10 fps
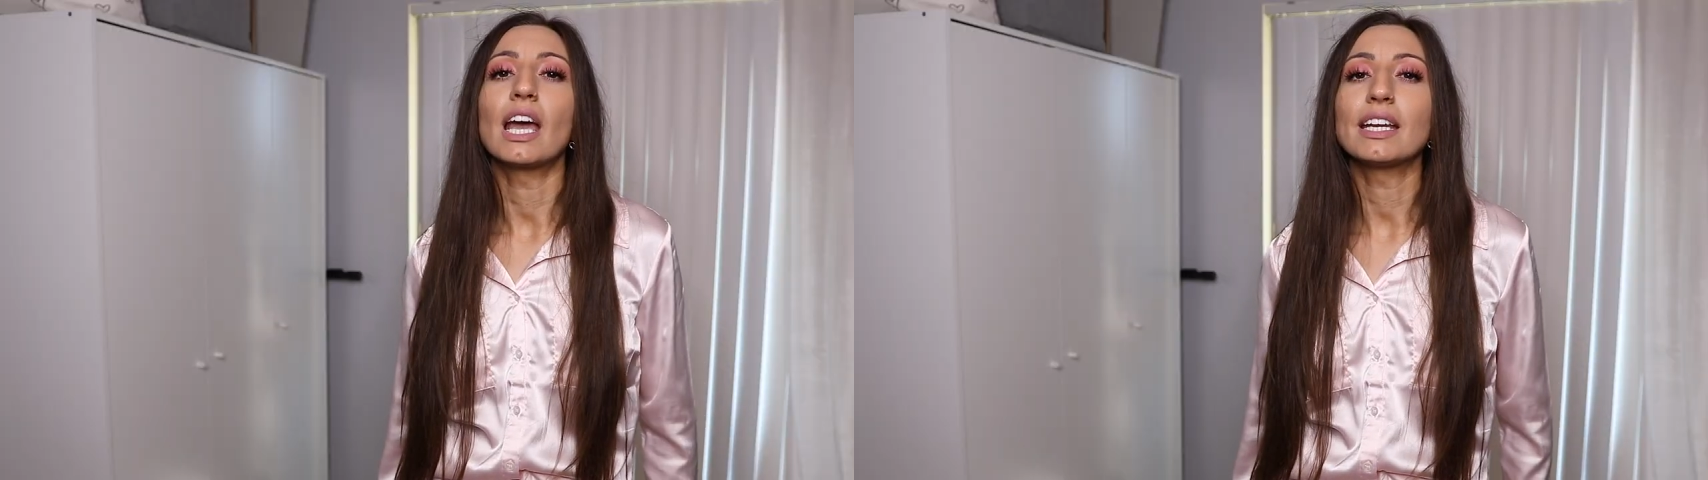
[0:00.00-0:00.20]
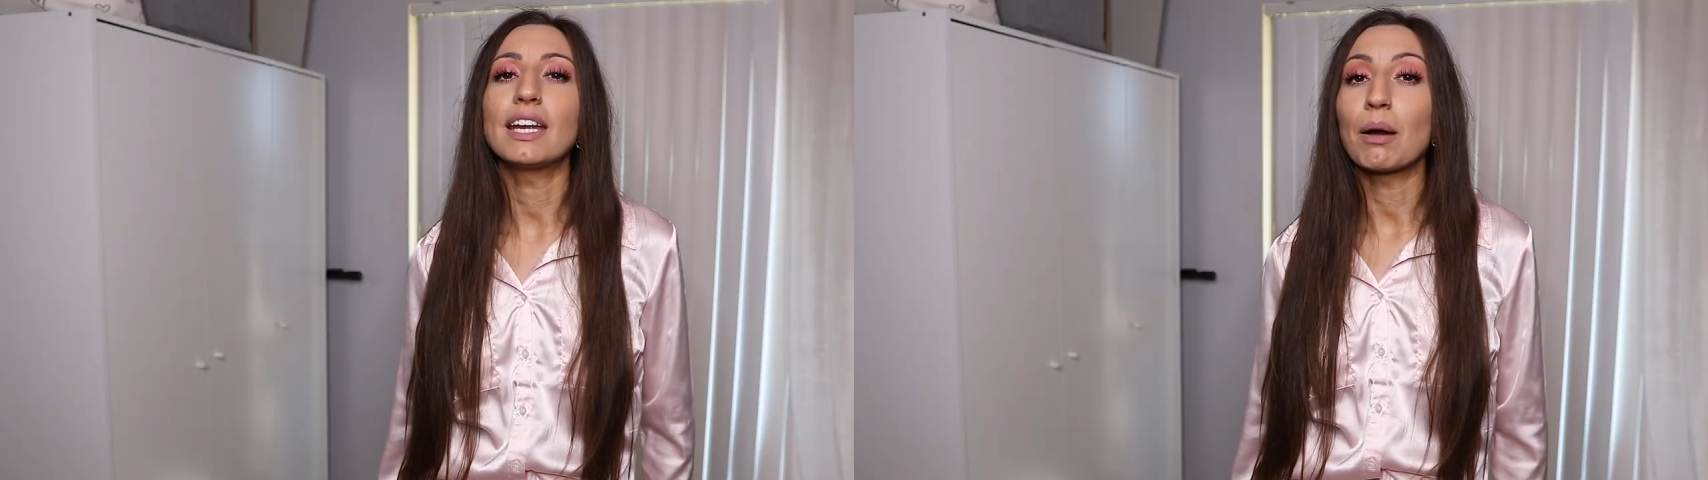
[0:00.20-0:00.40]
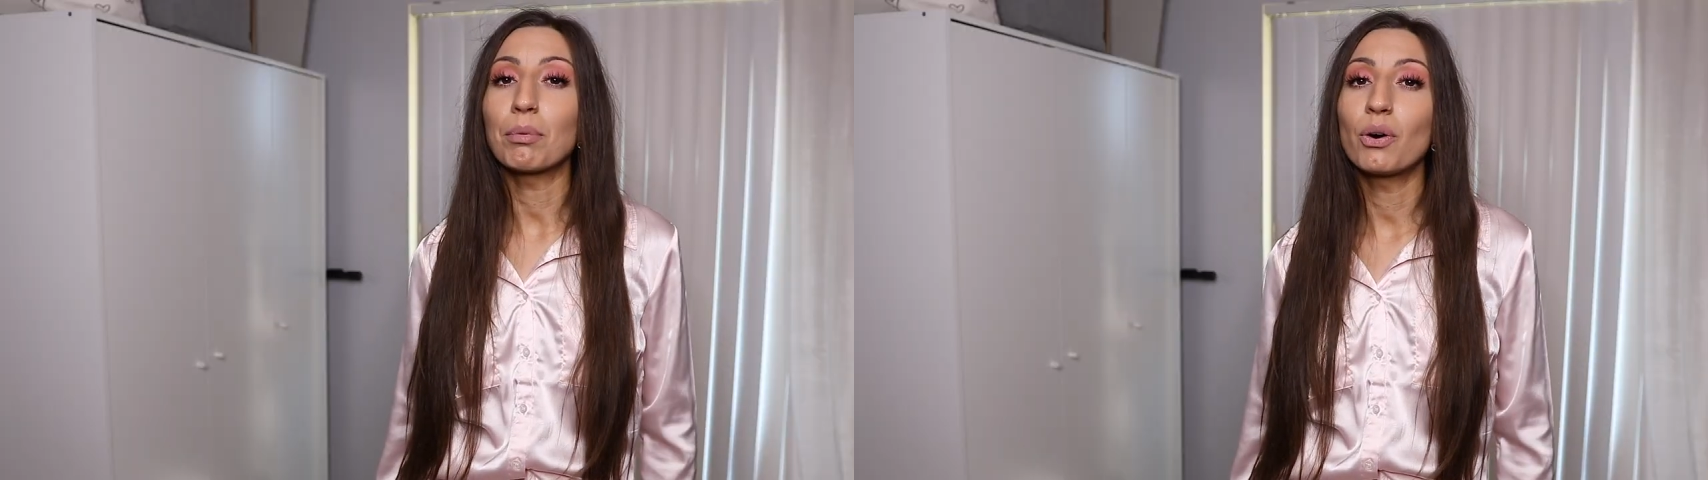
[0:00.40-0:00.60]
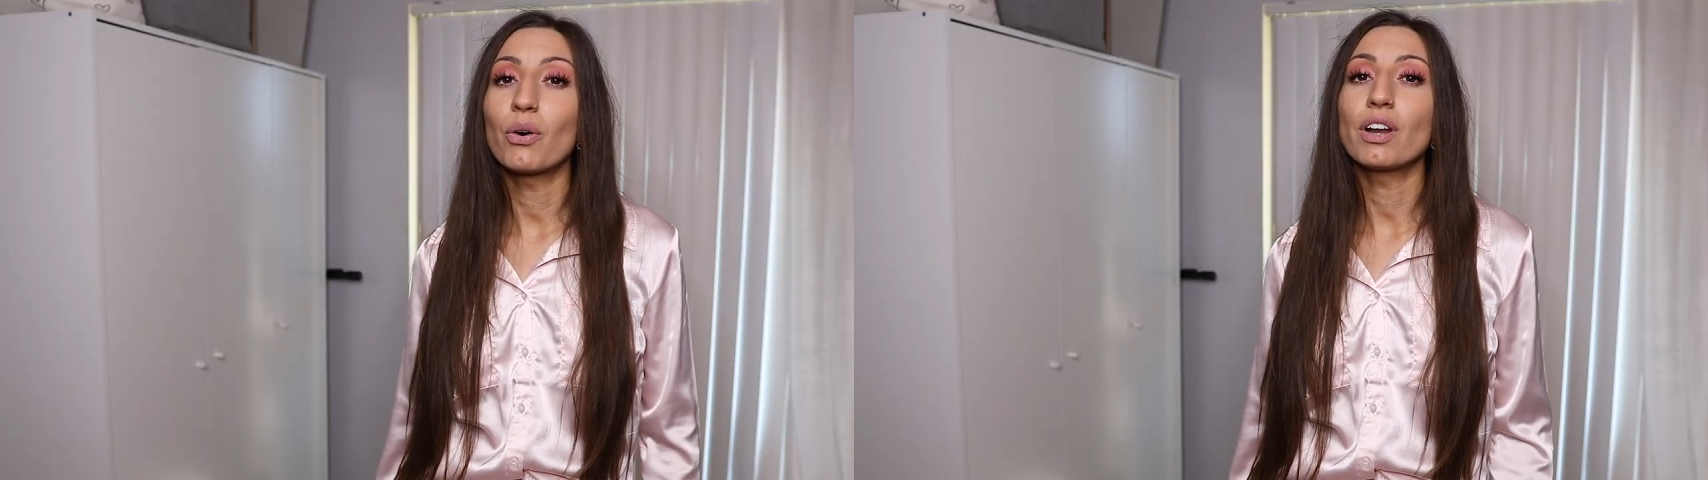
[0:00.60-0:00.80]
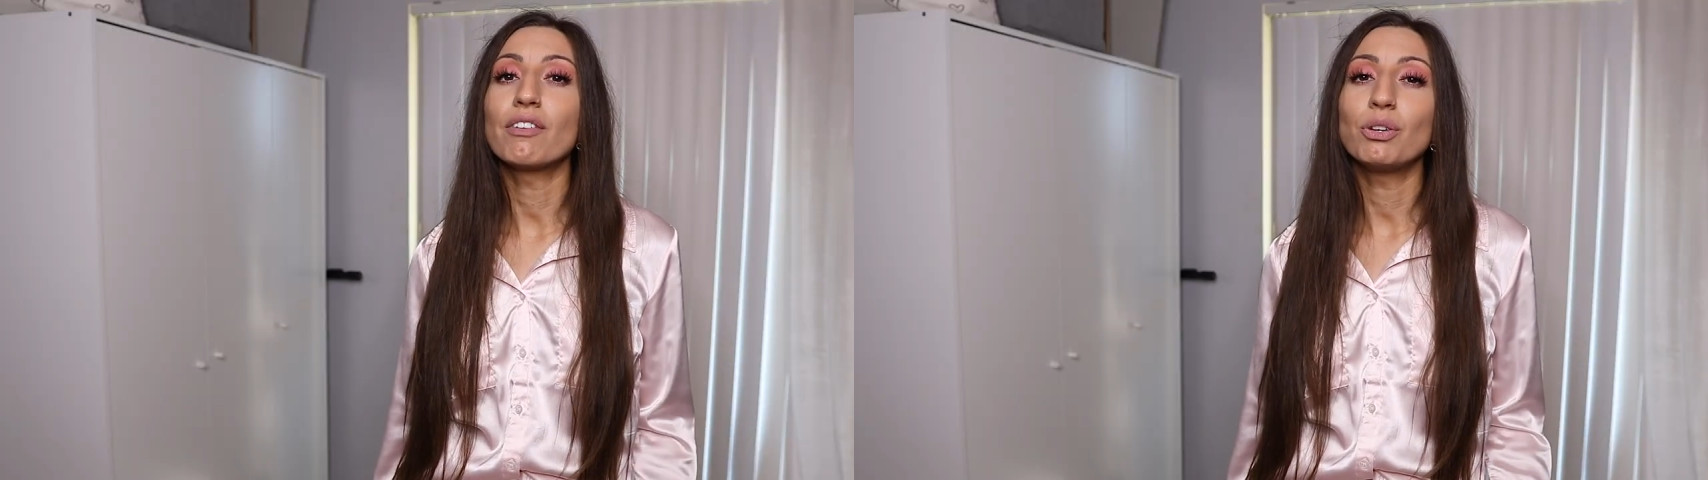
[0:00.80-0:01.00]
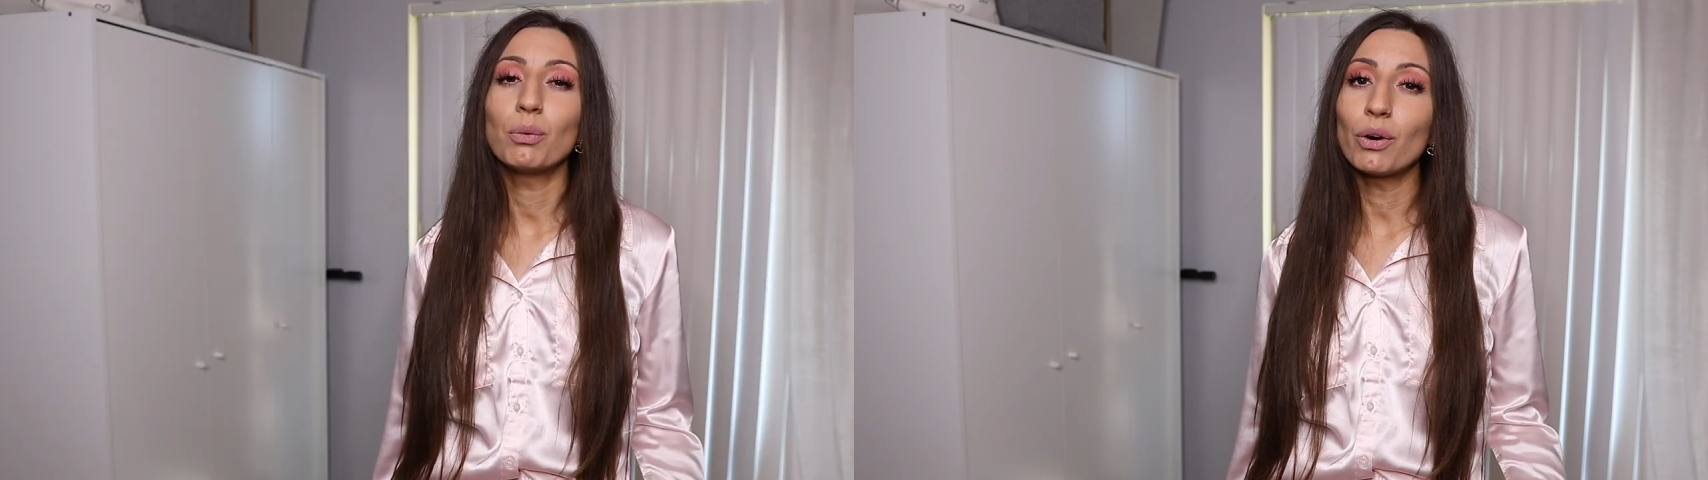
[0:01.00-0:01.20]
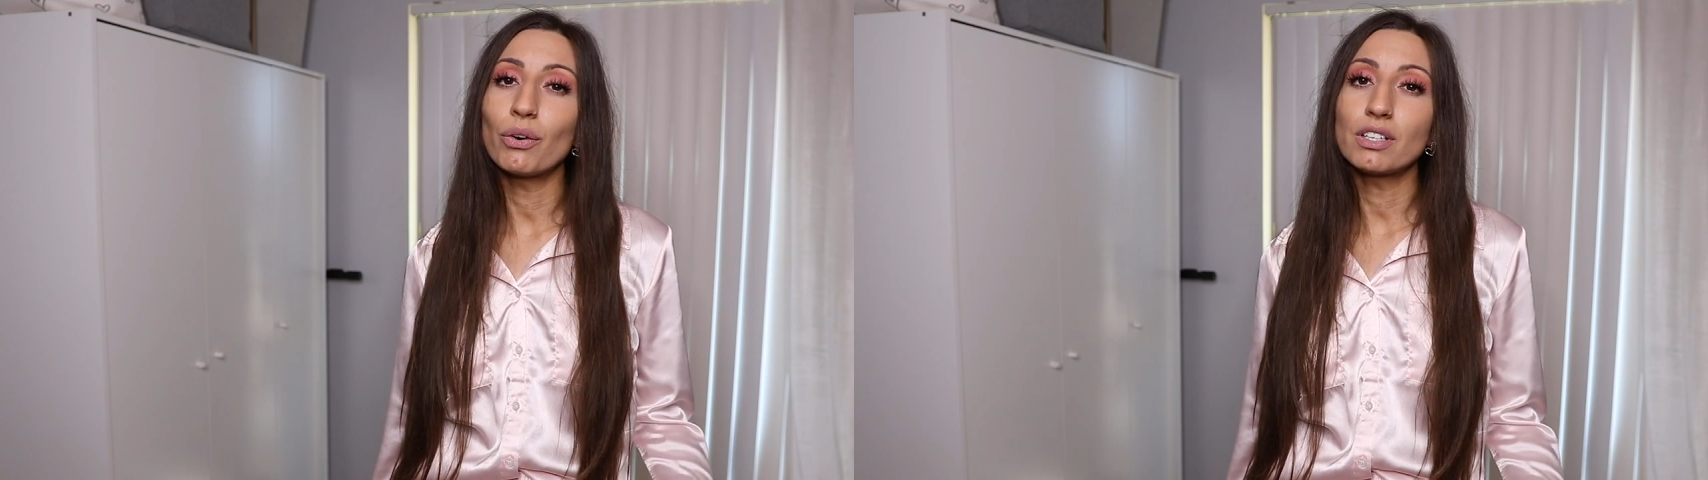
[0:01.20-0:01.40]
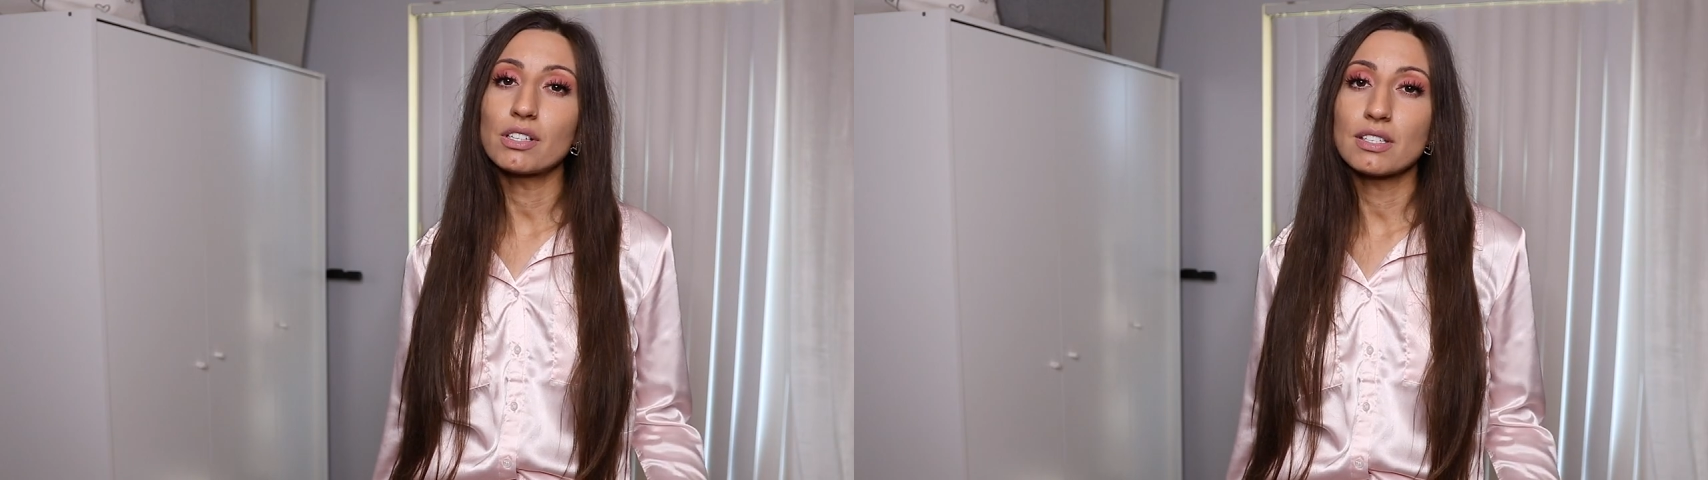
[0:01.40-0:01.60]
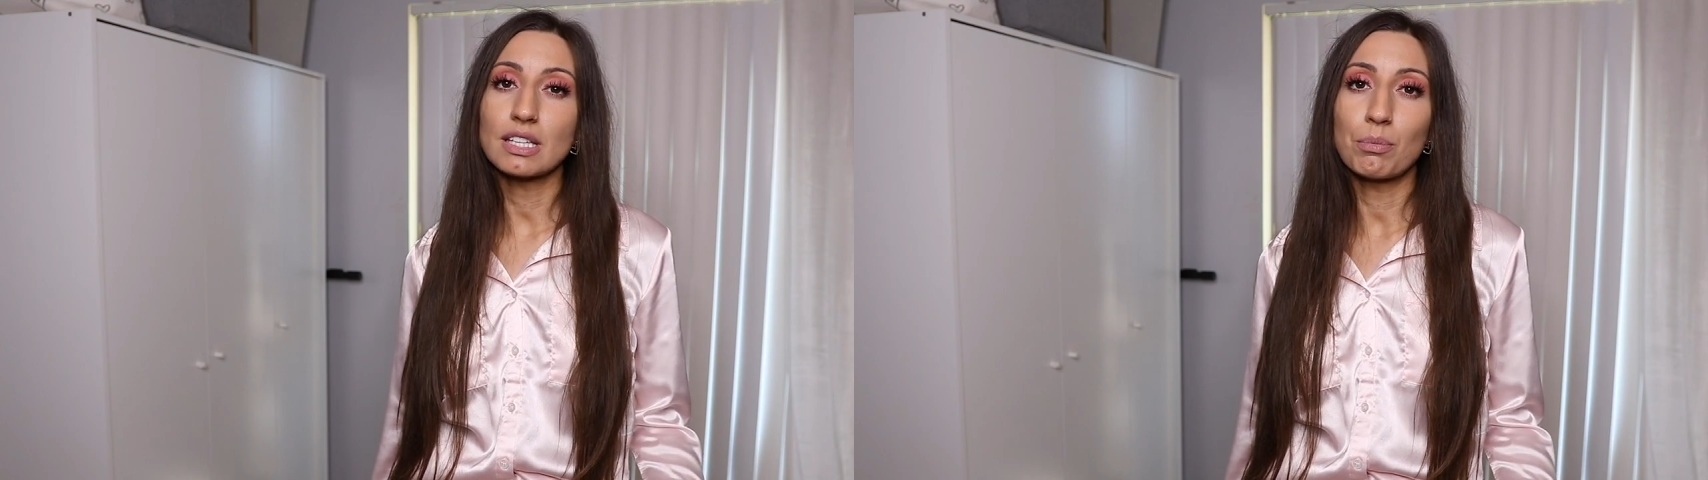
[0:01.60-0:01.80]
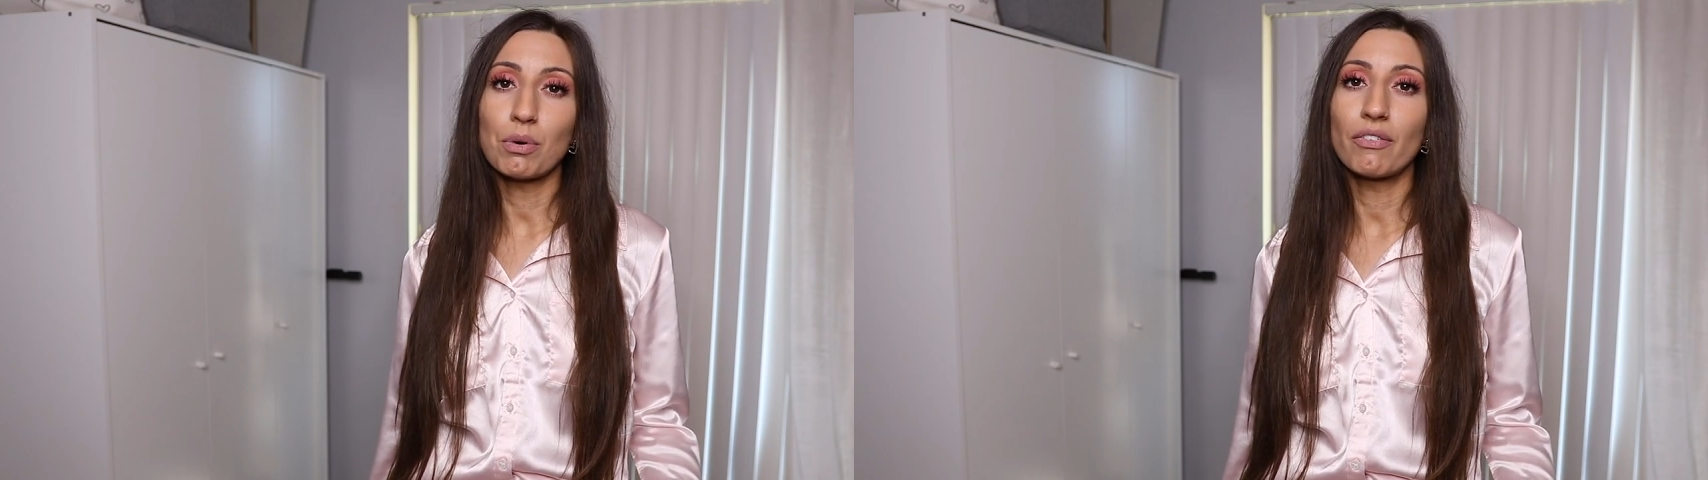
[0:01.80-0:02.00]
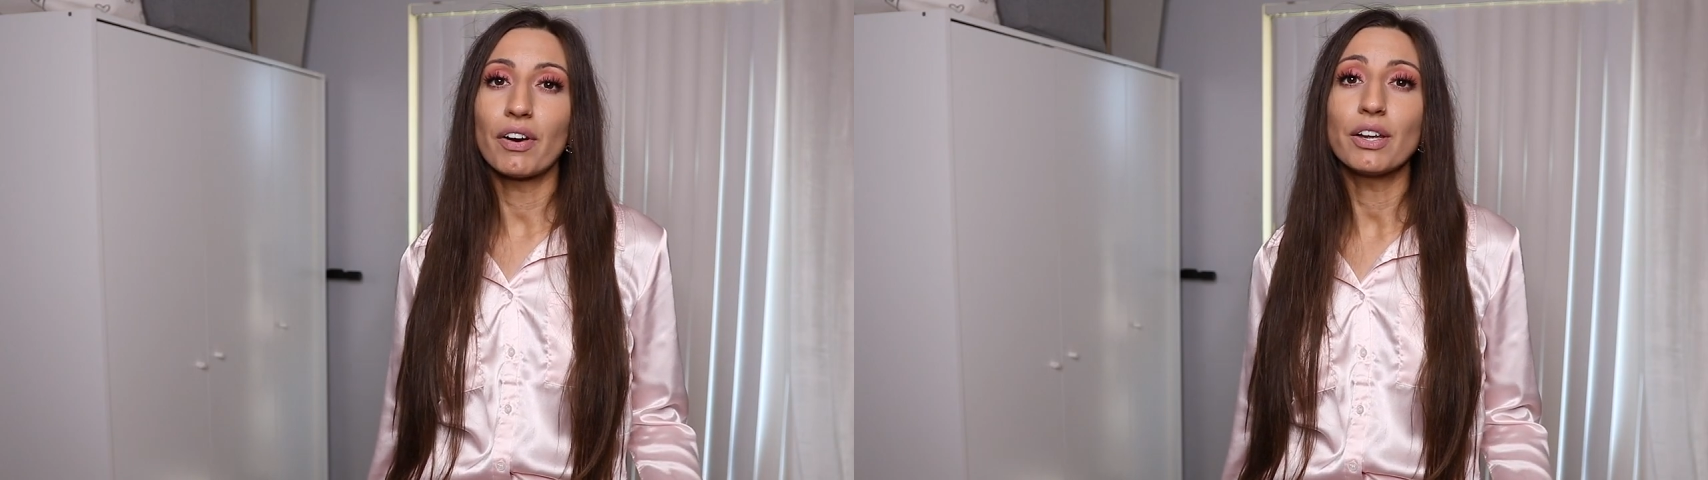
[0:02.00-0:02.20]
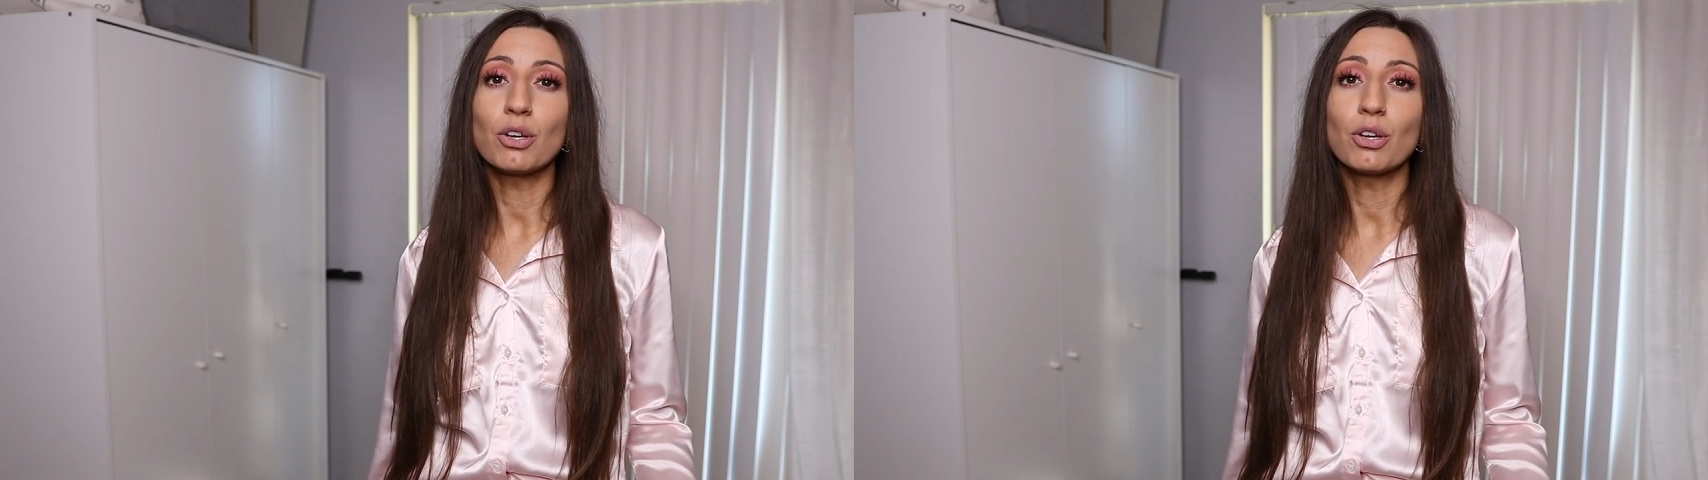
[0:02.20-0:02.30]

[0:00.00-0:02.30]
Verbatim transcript: And Capricorn, if you were going to a sleepover,